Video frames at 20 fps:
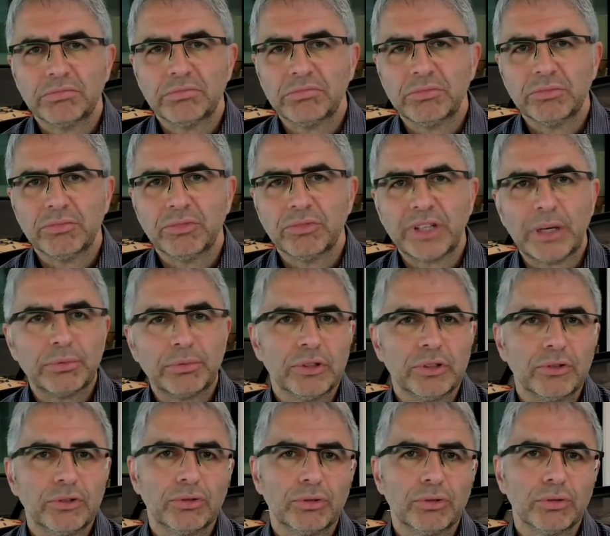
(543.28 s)

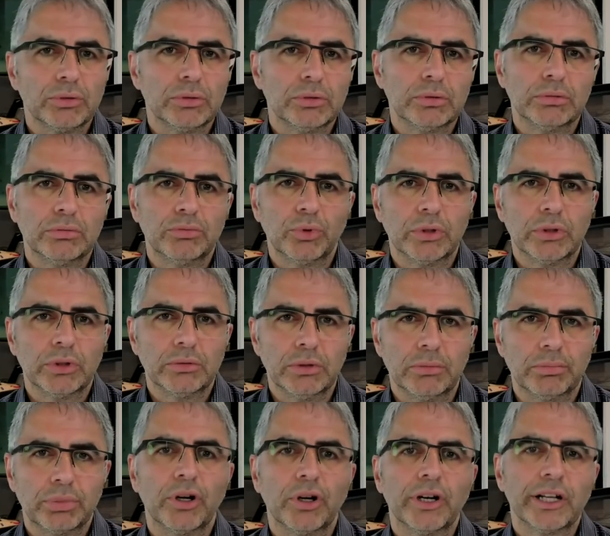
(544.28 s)
substance or the
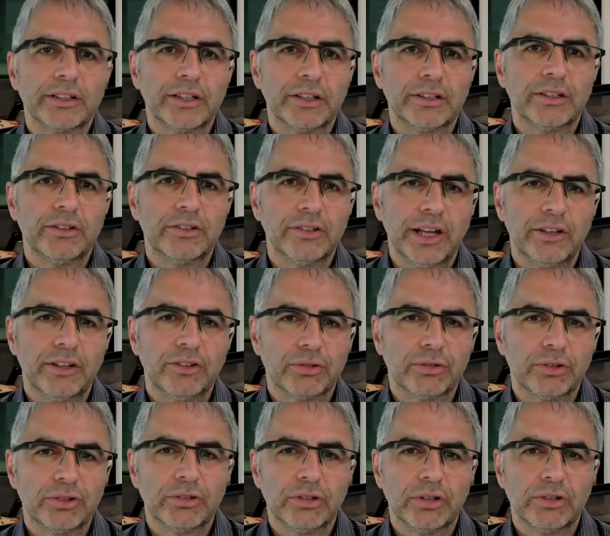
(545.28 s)
product that contains
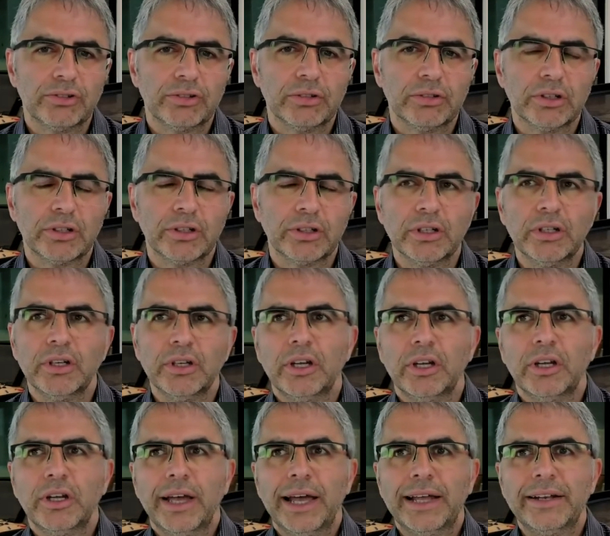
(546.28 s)
crystalline silica,
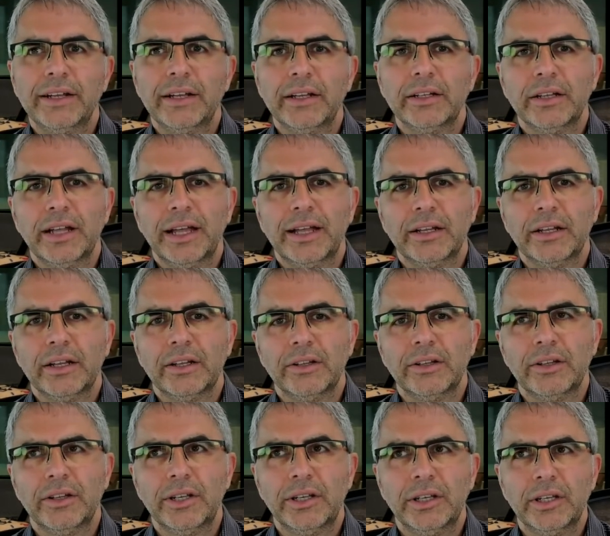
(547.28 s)
and then
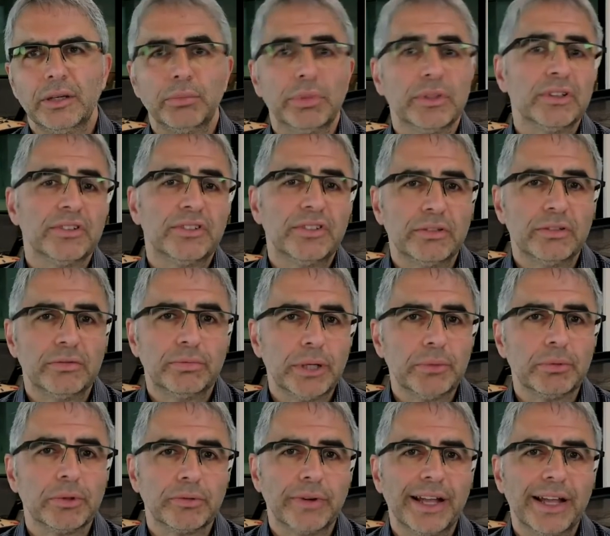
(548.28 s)
the ability of people
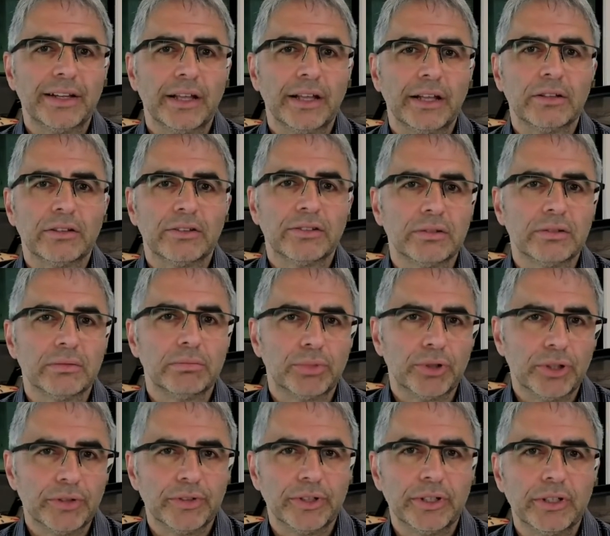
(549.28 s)
around that to
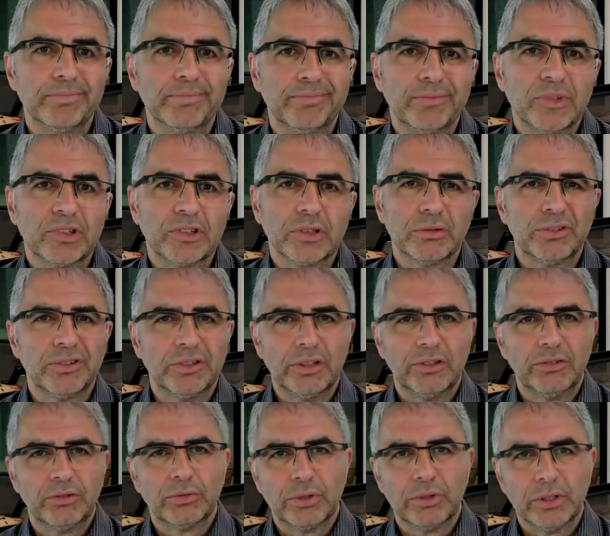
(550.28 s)
breathe it in. So
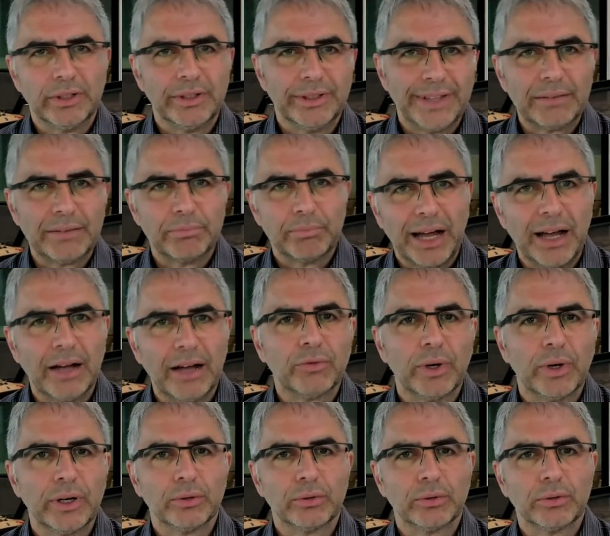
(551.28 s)
it's really that
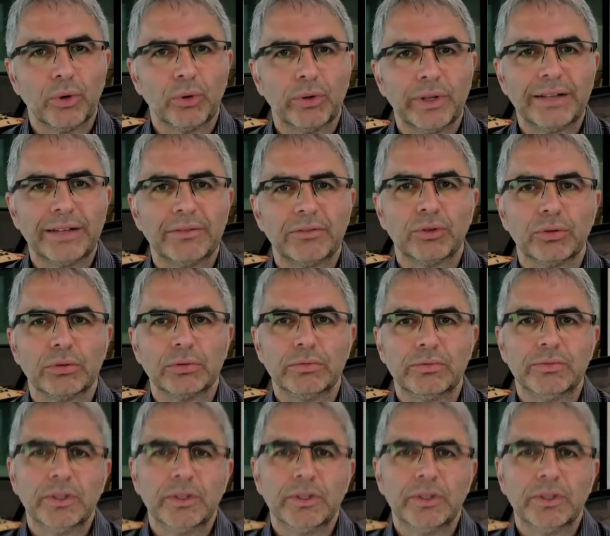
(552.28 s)
pathway or that sort of